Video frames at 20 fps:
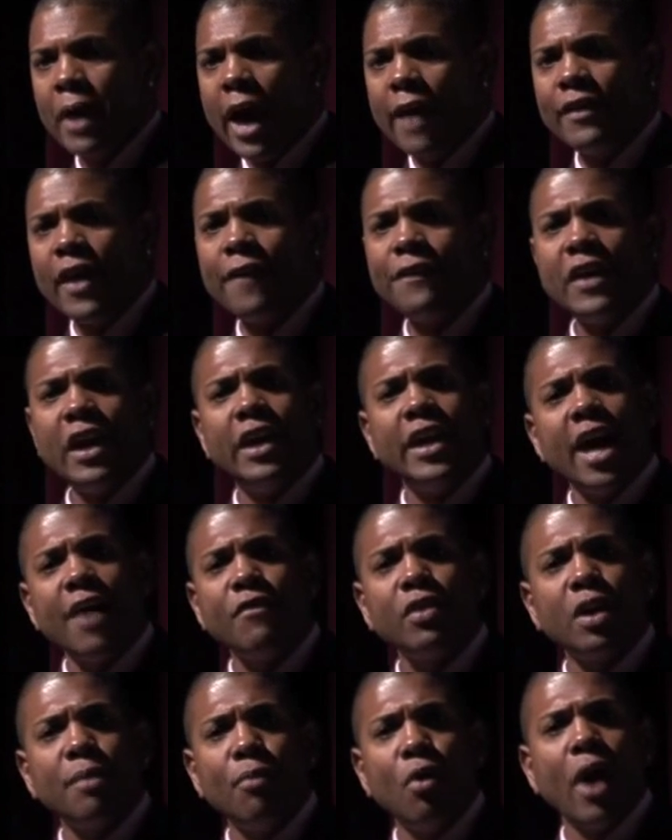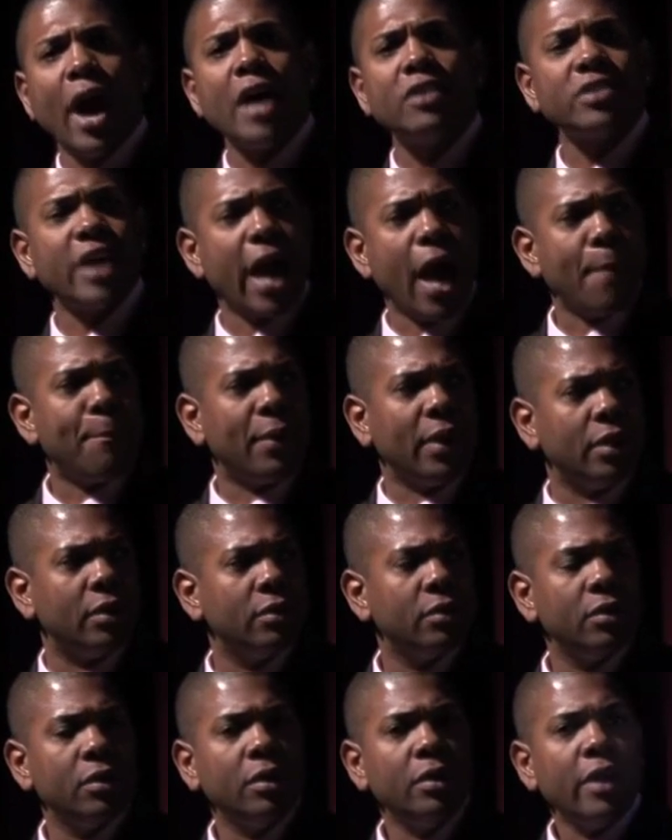and that the inevitable has happened
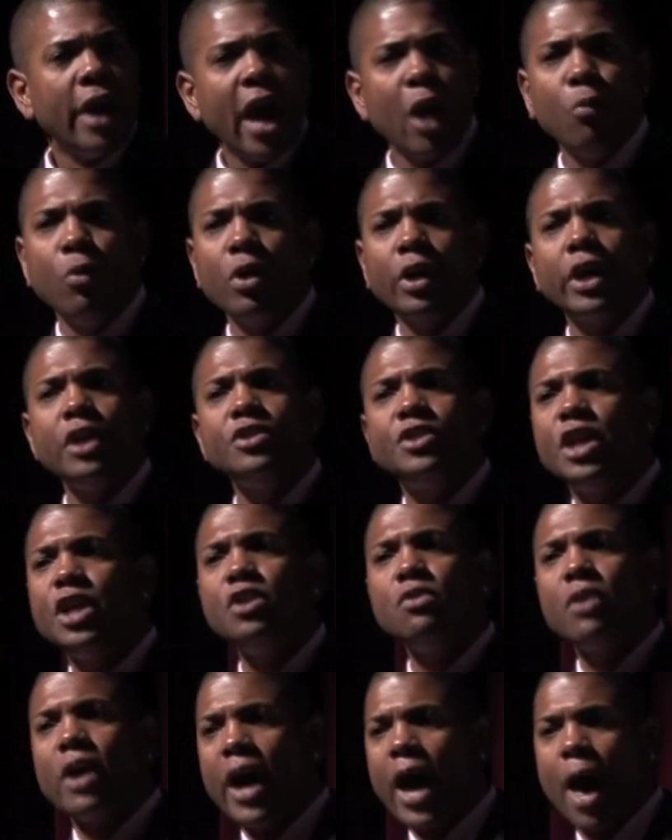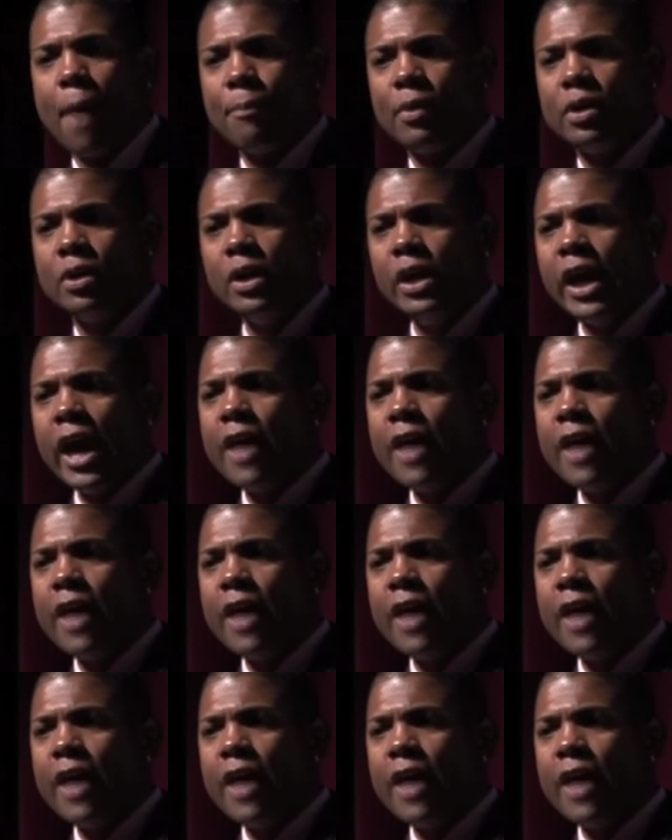and will continue to happen.